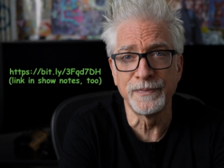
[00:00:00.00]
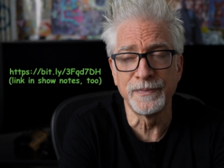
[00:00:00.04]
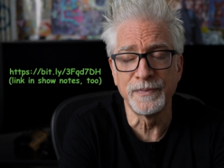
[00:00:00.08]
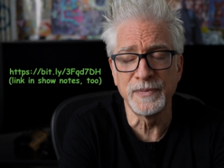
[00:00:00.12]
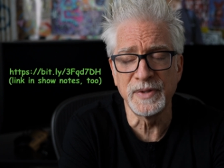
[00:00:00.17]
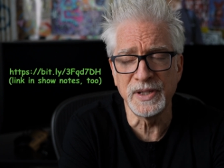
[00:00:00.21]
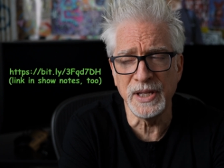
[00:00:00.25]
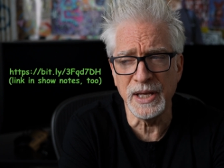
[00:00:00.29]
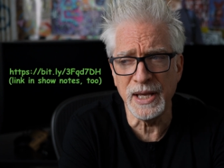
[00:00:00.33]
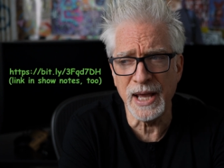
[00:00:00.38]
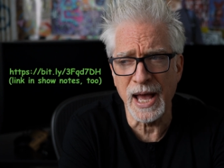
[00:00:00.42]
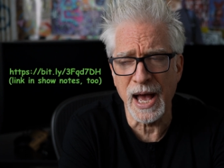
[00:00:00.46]

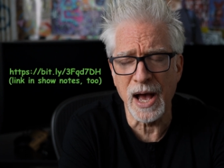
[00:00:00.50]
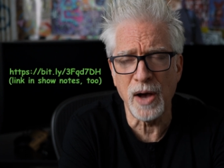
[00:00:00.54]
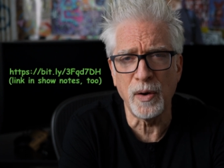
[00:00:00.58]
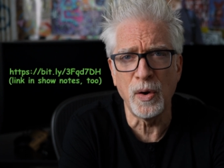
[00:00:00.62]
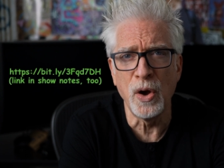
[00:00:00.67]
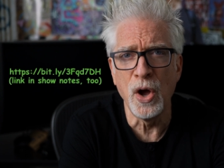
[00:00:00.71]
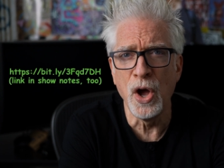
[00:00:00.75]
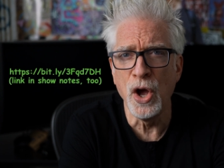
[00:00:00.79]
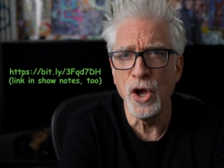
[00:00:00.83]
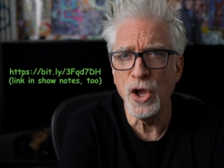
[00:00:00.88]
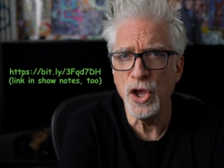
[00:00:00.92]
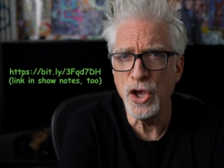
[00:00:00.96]
See how
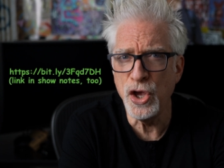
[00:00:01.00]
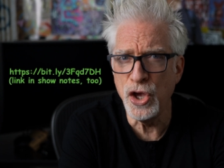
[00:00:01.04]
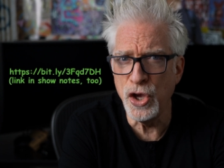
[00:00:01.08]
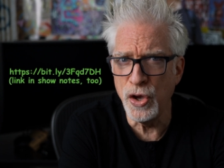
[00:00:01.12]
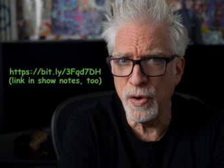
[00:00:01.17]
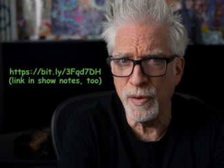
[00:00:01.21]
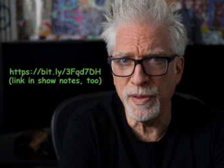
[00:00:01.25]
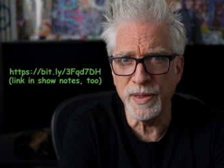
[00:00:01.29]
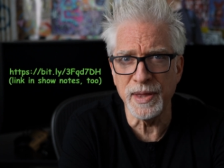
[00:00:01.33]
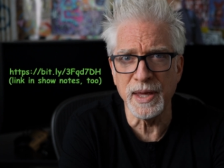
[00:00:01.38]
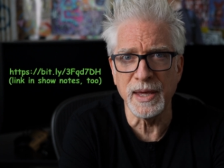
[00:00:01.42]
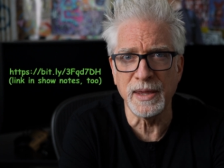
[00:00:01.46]

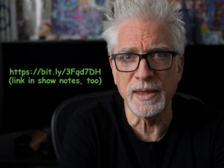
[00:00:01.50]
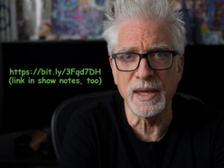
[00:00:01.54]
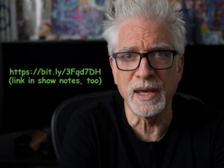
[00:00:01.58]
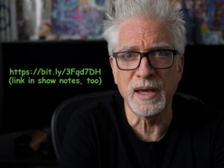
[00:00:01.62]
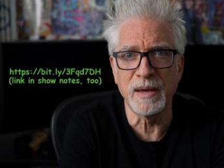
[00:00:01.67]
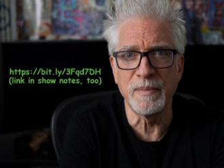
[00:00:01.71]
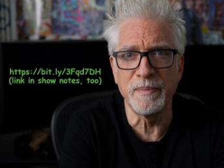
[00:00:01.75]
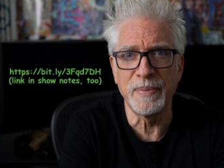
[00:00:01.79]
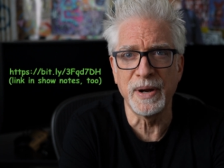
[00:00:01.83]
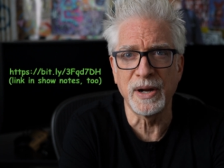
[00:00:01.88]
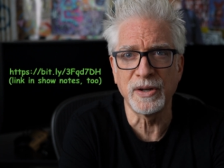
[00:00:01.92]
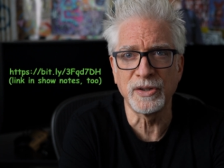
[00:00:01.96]
you think they
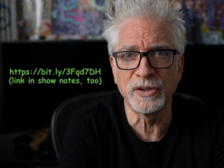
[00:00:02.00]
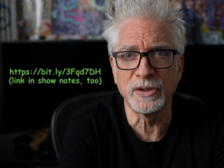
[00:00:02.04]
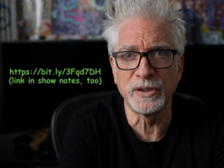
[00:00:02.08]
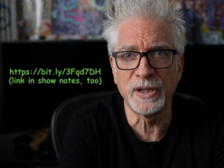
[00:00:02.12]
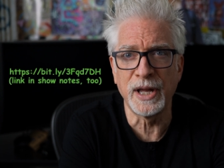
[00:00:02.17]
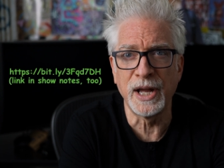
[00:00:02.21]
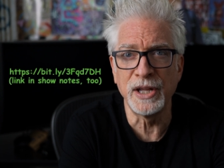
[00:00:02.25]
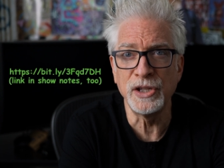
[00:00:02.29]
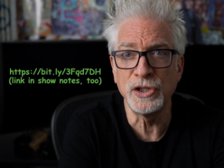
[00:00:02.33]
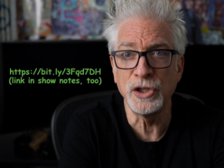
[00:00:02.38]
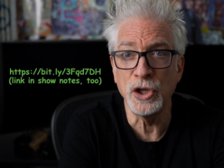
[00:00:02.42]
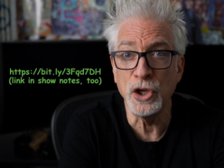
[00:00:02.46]
compare to
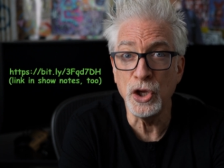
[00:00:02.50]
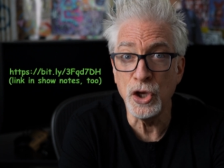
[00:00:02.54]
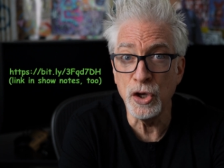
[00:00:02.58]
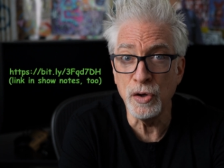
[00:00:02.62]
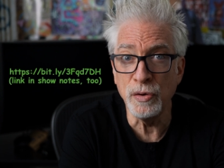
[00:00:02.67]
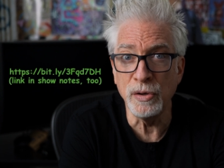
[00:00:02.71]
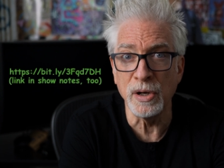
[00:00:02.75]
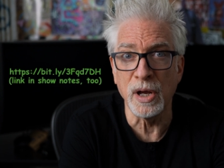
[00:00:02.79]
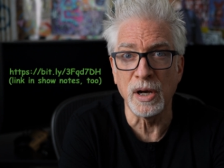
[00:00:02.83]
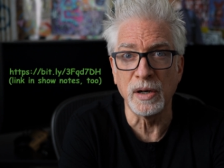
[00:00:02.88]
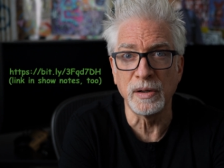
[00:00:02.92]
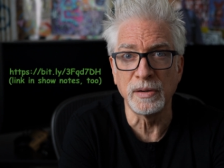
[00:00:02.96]
lights
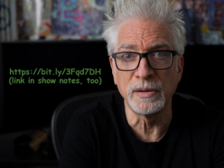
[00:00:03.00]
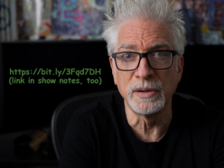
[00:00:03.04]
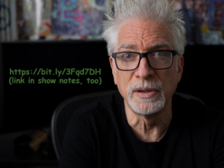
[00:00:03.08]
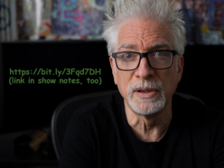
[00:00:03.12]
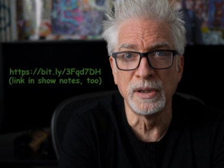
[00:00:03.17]
you know.